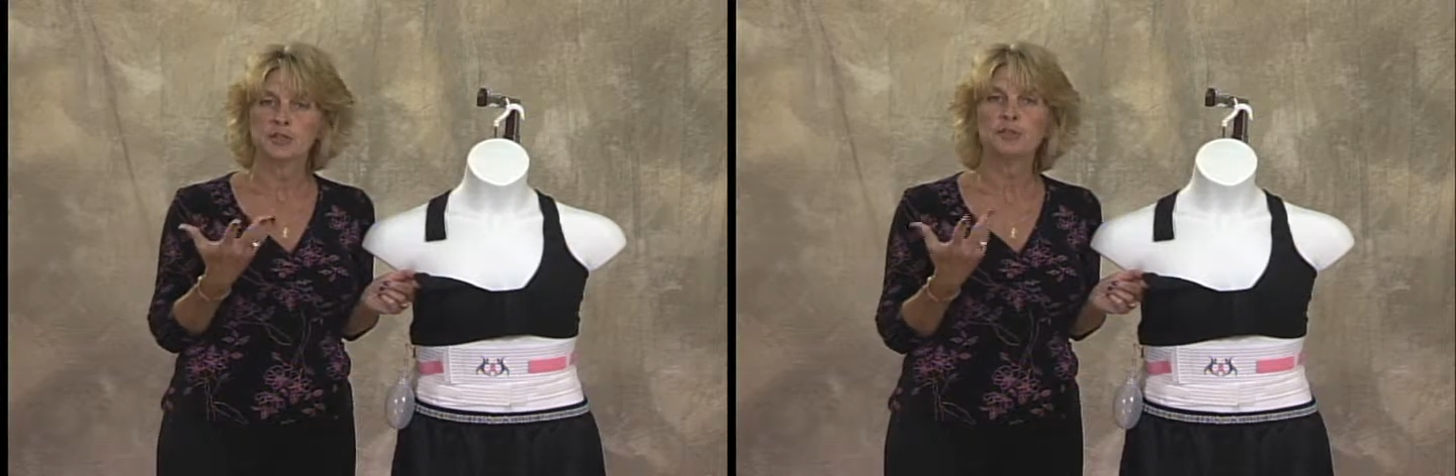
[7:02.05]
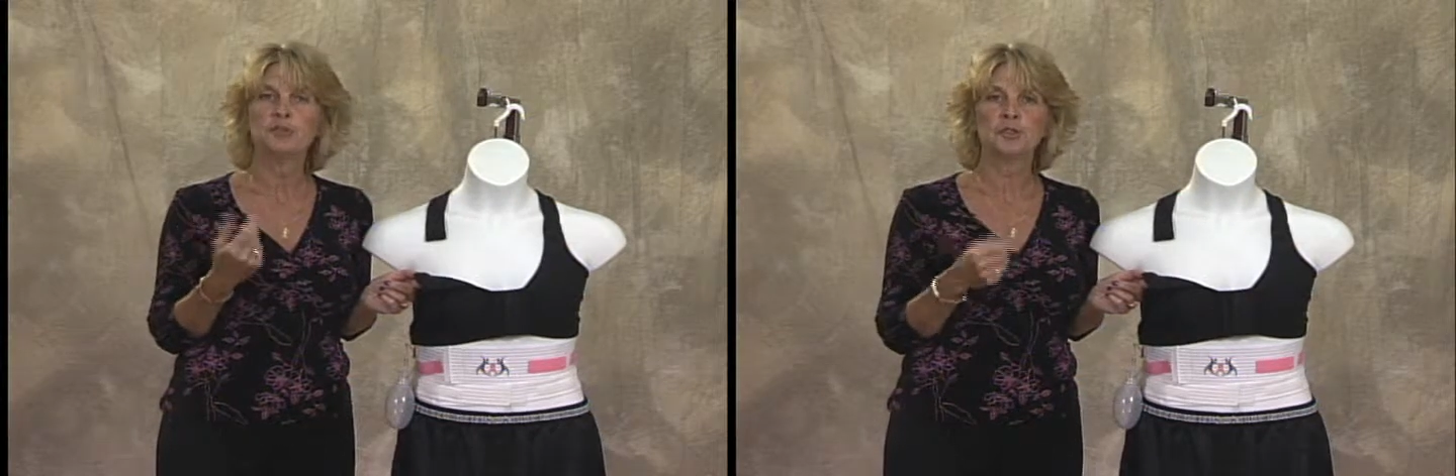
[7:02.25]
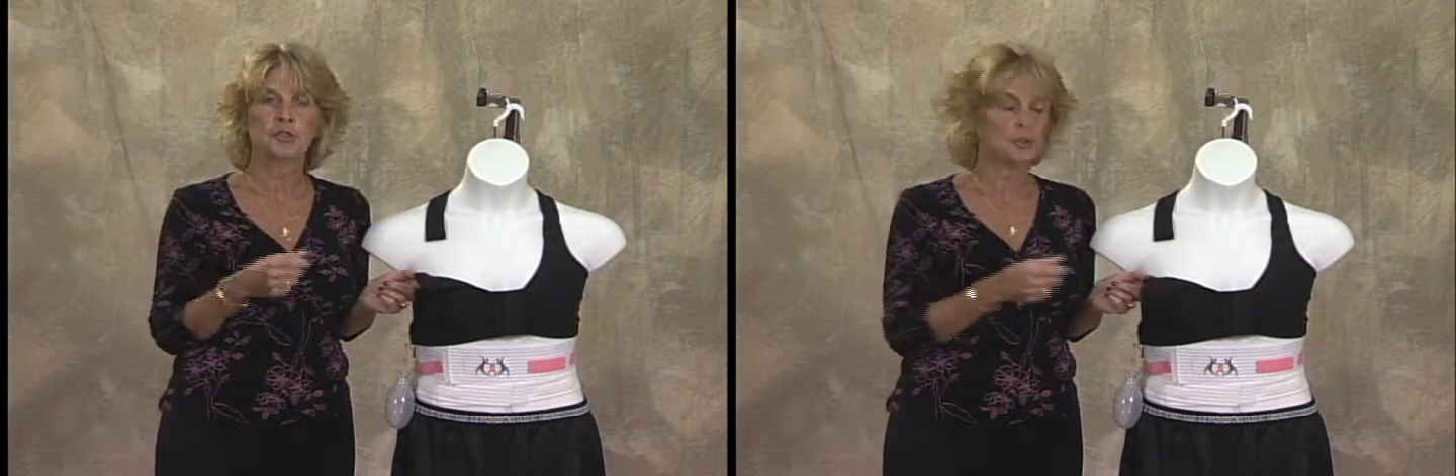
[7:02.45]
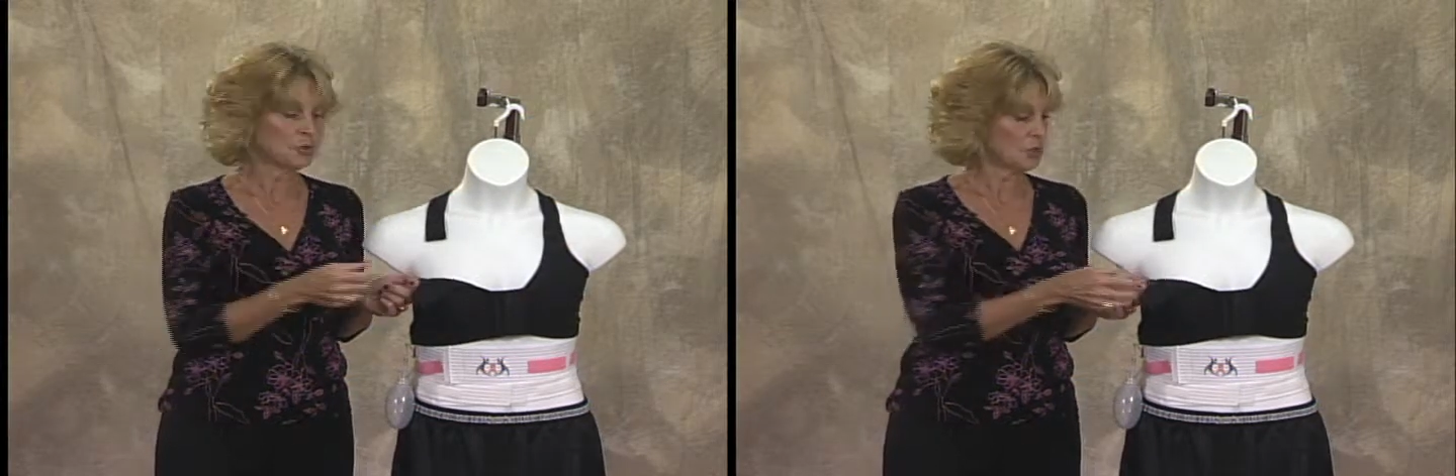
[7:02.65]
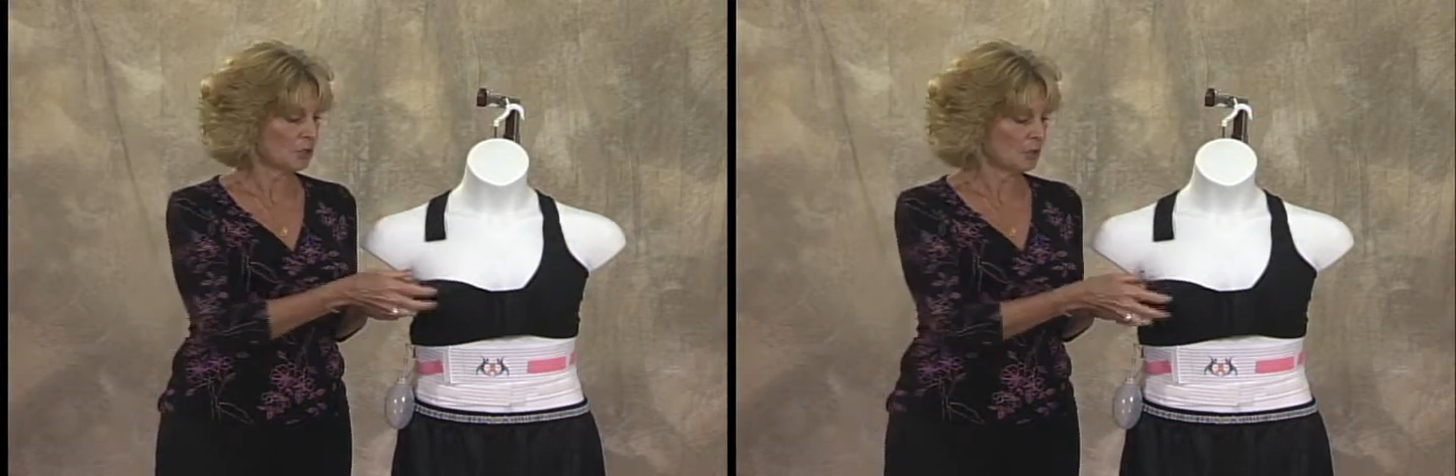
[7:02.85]
choose to
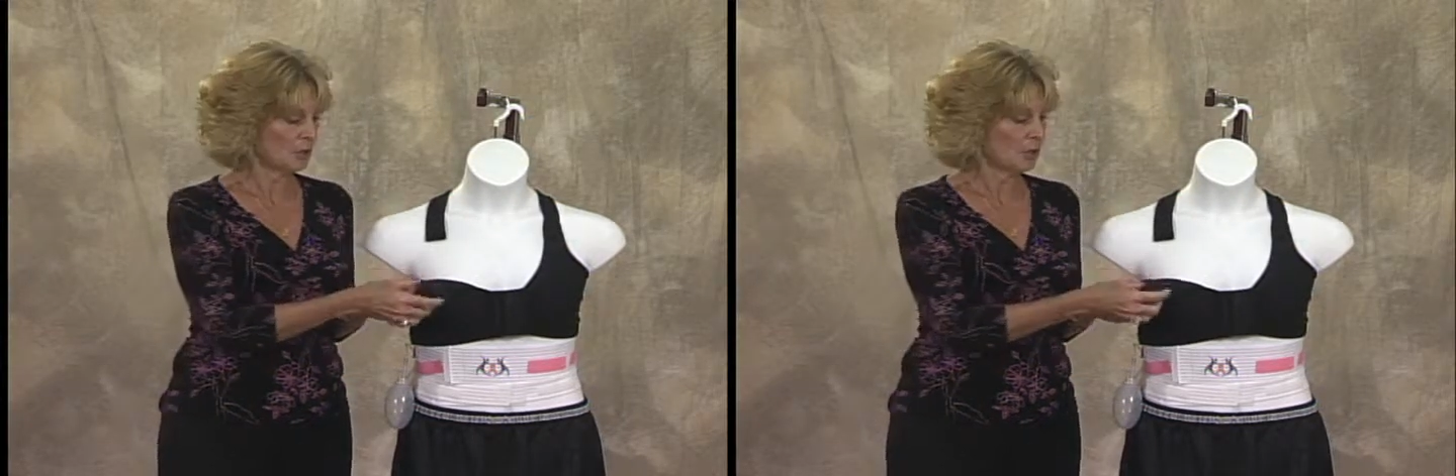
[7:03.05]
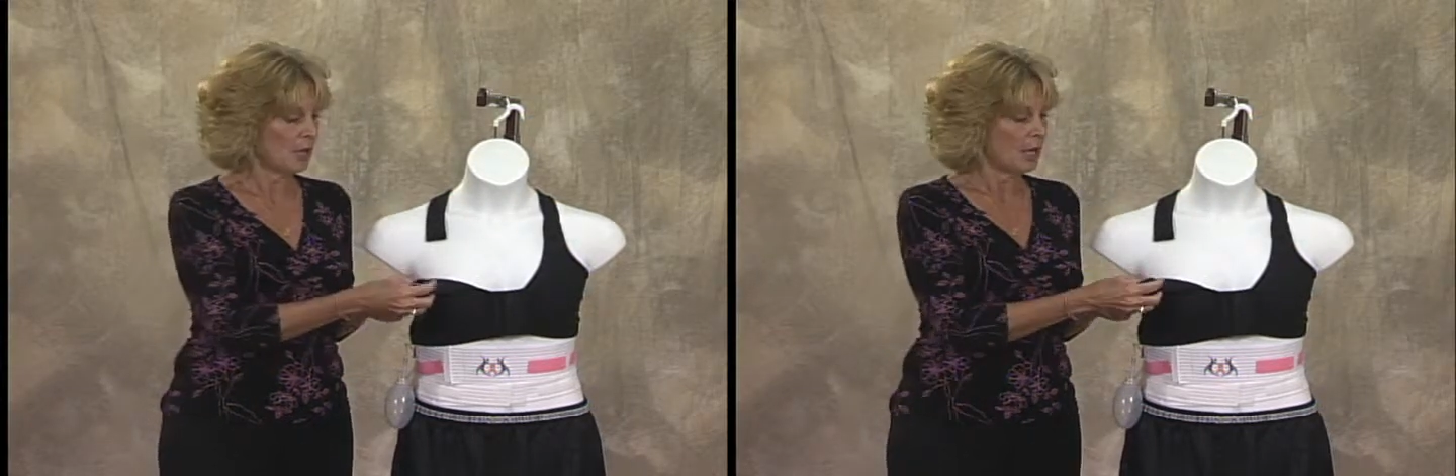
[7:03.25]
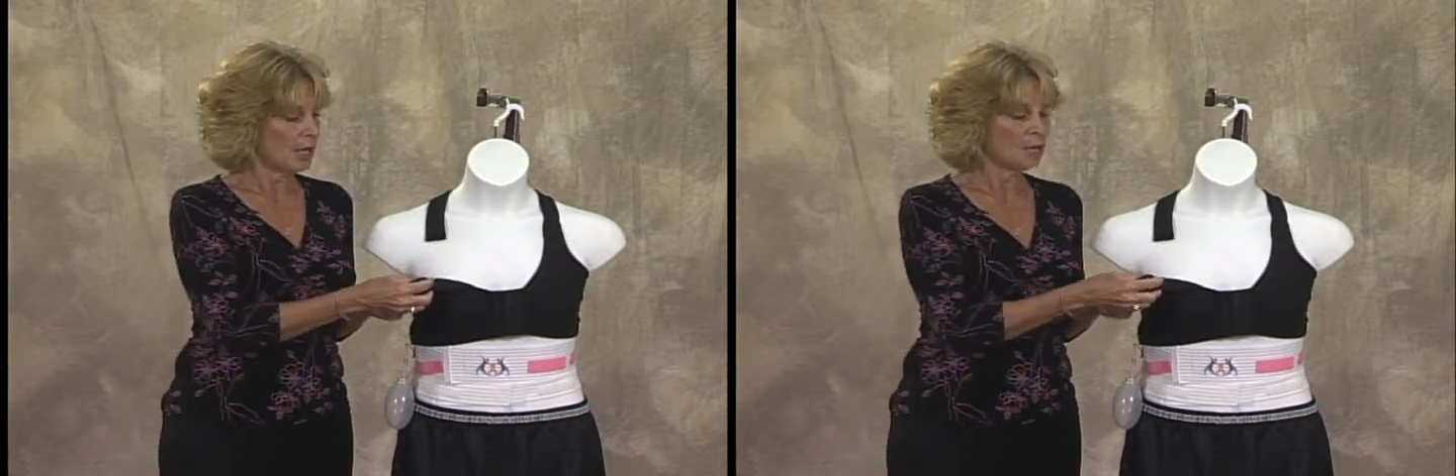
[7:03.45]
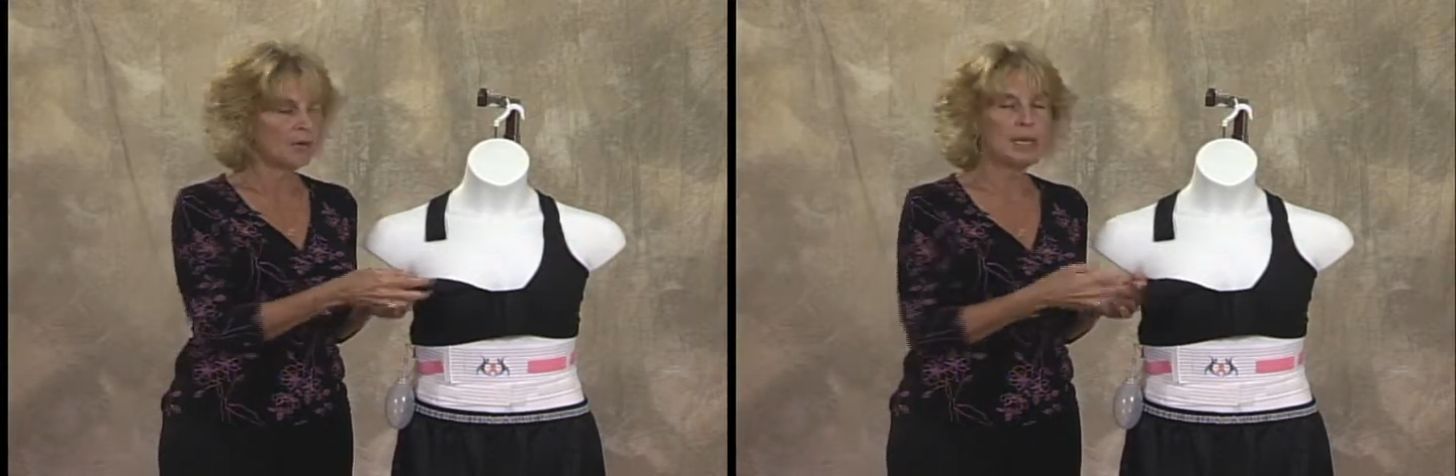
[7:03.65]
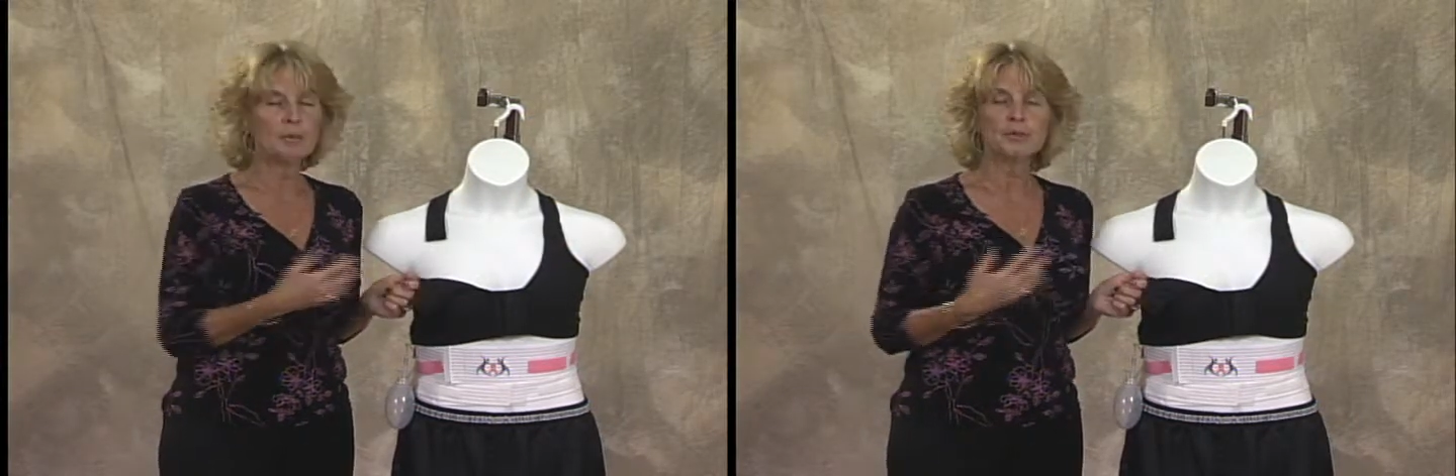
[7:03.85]
do so,
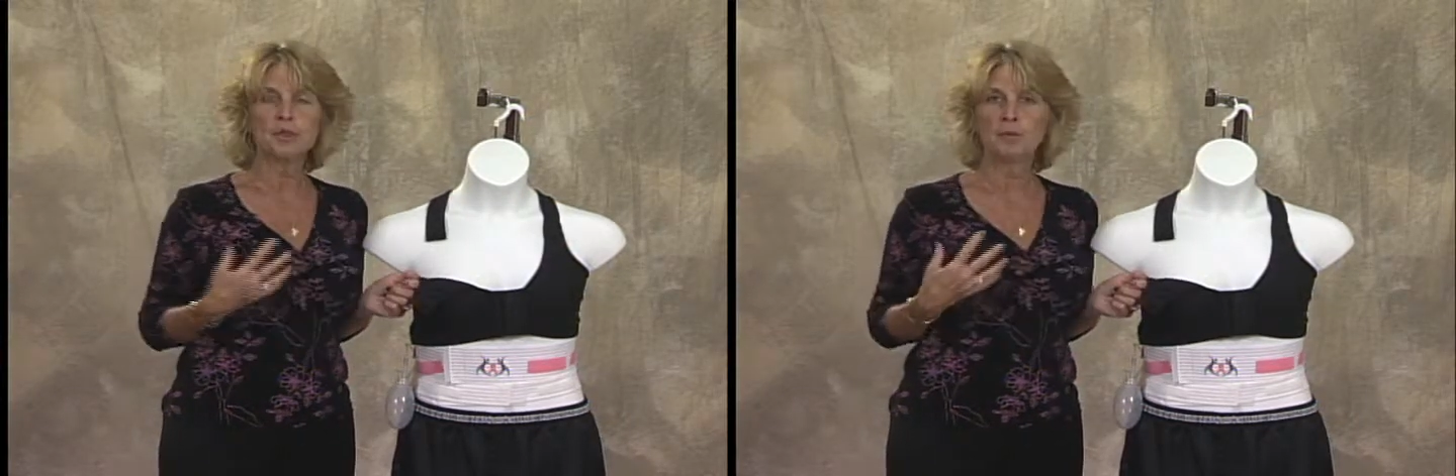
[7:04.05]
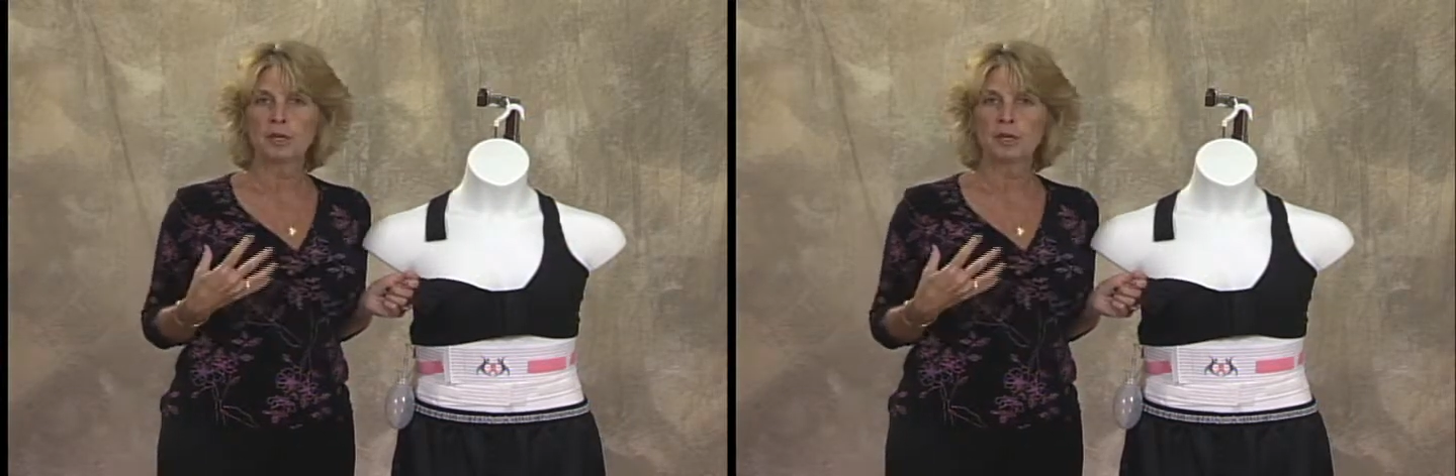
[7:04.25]
they're able to